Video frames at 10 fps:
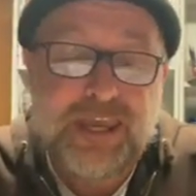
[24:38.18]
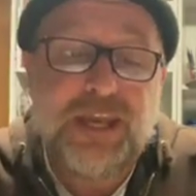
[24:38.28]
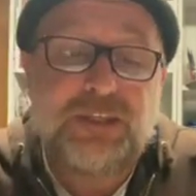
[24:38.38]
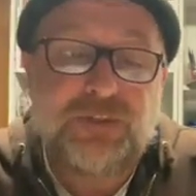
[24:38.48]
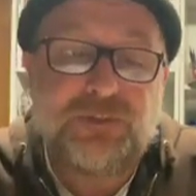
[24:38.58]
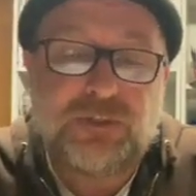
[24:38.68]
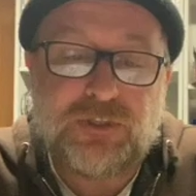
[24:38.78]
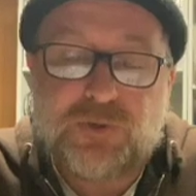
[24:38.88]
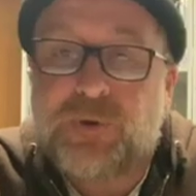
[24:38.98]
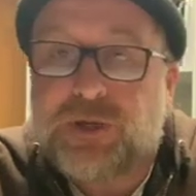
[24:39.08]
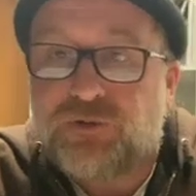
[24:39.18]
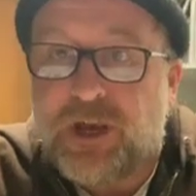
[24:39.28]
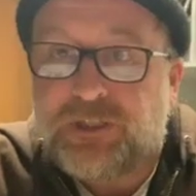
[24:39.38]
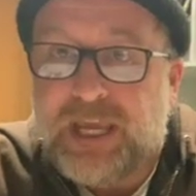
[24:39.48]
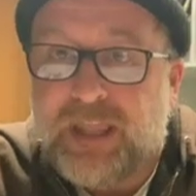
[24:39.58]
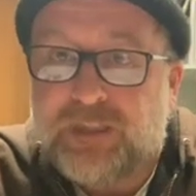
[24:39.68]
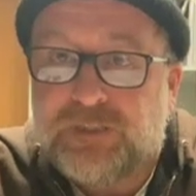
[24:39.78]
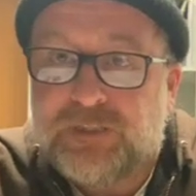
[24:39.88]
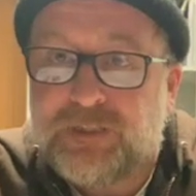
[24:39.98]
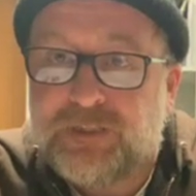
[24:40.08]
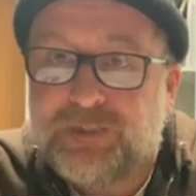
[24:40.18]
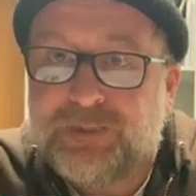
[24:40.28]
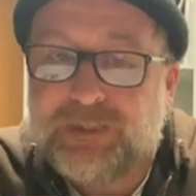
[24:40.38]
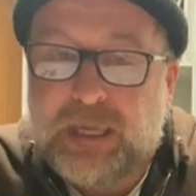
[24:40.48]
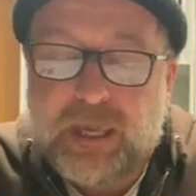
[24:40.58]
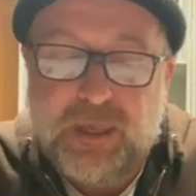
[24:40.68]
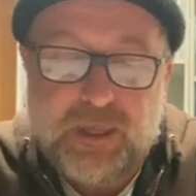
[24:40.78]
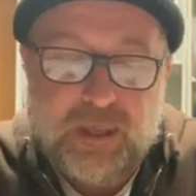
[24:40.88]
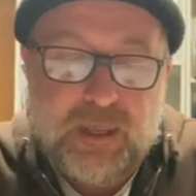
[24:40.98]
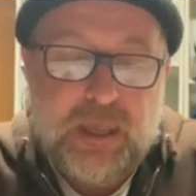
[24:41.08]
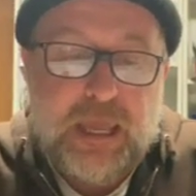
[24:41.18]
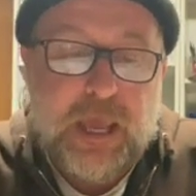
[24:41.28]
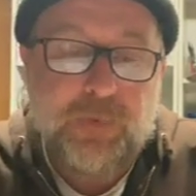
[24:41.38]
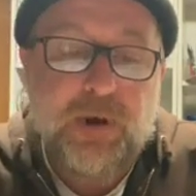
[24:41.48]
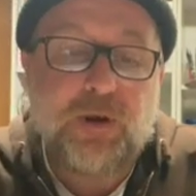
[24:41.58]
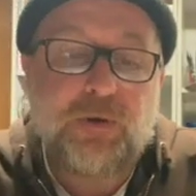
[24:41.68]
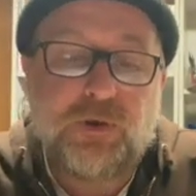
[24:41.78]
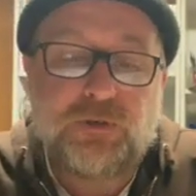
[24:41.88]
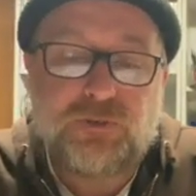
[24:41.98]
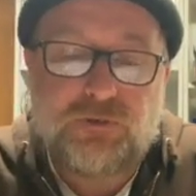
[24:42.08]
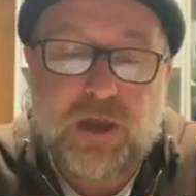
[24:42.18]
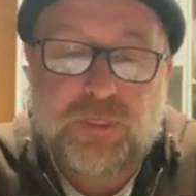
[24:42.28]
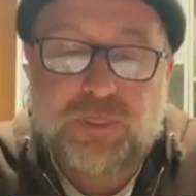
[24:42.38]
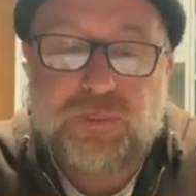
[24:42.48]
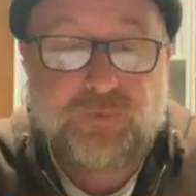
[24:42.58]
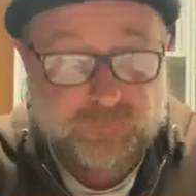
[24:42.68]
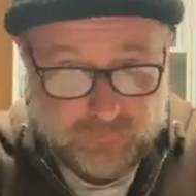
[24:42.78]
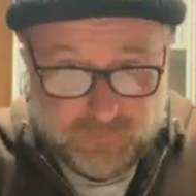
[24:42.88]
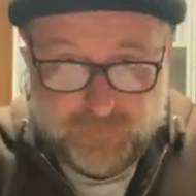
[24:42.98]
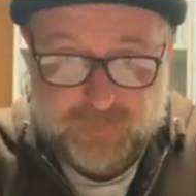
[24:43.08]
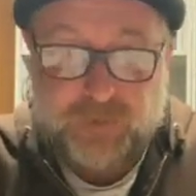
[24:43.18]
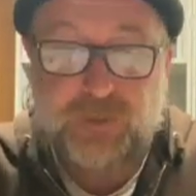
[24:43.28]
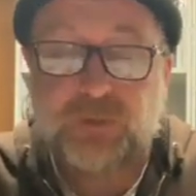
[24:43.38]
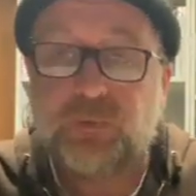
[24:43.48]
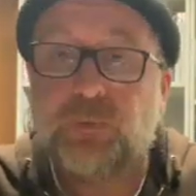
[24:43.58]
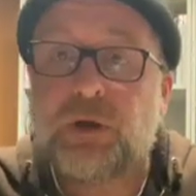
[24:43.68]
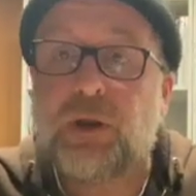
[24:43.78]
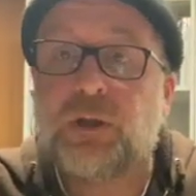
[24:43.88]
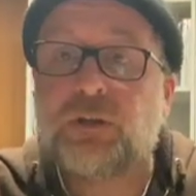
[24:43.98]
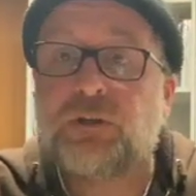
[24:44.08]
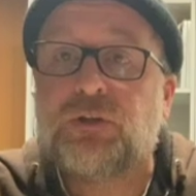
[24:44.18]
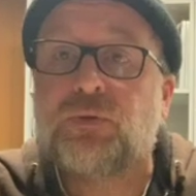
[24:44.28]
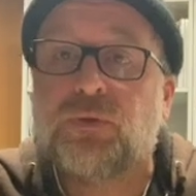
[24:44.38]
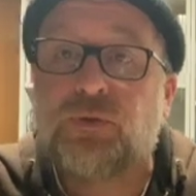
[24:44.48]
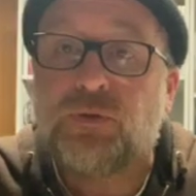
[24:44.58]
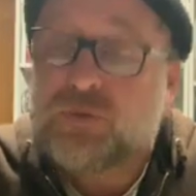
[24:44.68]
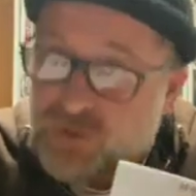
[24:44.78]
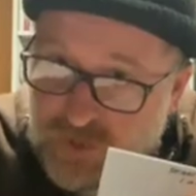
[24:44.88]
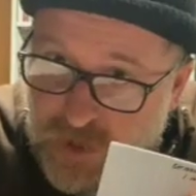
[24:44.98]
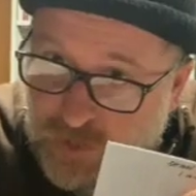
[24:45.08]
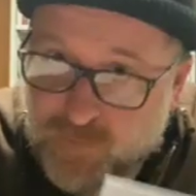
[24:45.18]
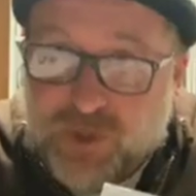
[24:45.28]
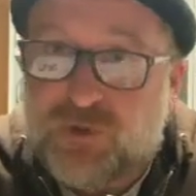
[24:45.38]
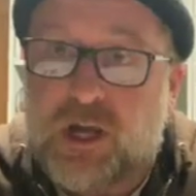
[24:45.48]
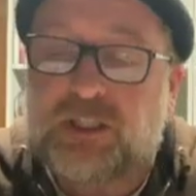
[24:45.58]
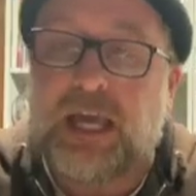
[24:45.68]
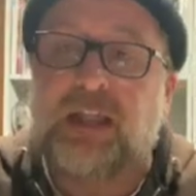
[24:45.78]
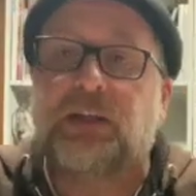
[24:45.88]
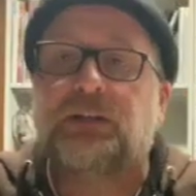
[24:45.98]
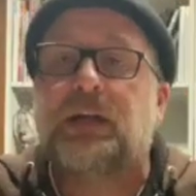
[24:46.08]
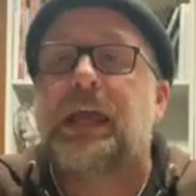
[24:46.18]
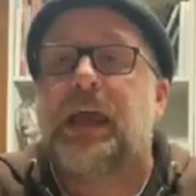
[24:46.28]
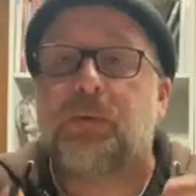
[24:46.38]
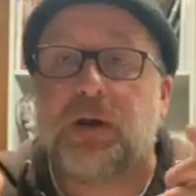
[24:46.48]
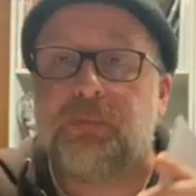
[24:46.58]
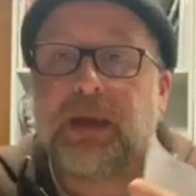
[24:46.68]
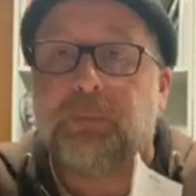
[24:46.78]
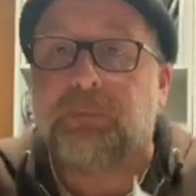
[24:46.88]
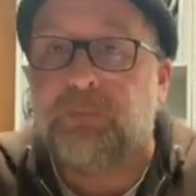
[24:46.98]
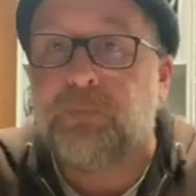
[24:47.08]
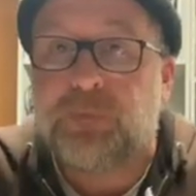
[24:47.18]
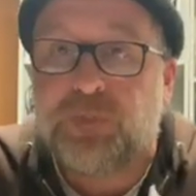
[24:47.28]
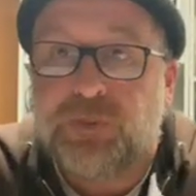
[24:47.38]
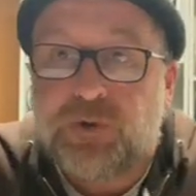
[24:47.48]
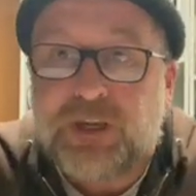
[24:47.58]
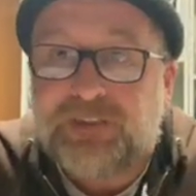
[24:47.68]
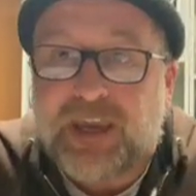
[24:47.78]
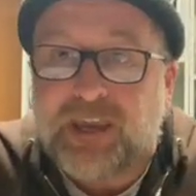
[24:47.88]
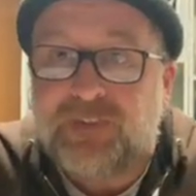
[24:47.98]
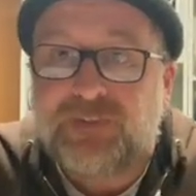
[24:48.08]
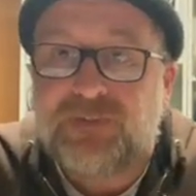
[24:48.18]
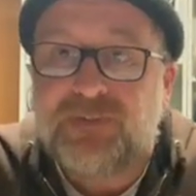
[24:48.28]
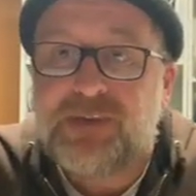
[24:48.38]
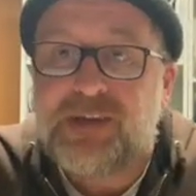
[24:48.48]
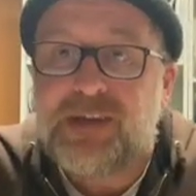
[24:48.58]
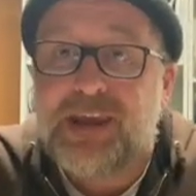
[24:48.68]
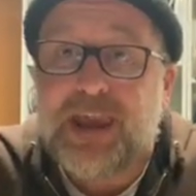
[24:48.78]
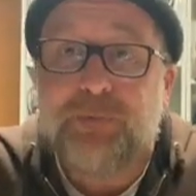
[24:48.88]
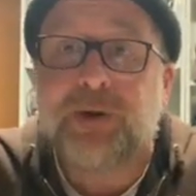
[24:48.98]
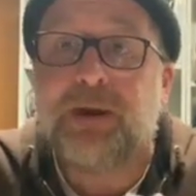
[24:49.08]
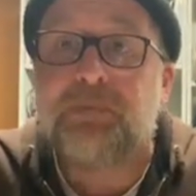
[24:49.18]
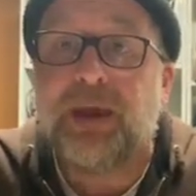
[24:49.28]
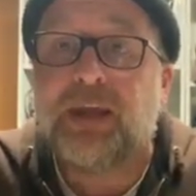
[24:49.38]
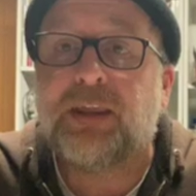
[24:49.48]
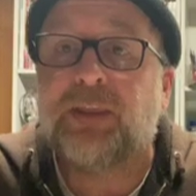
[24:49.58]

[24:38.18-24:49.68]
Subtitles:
So this is the quick draw challenge, okay? And we're gonna draw, we're gonna do a quick draw challenge. And we're gonna make 30 seconds, and we're gonna make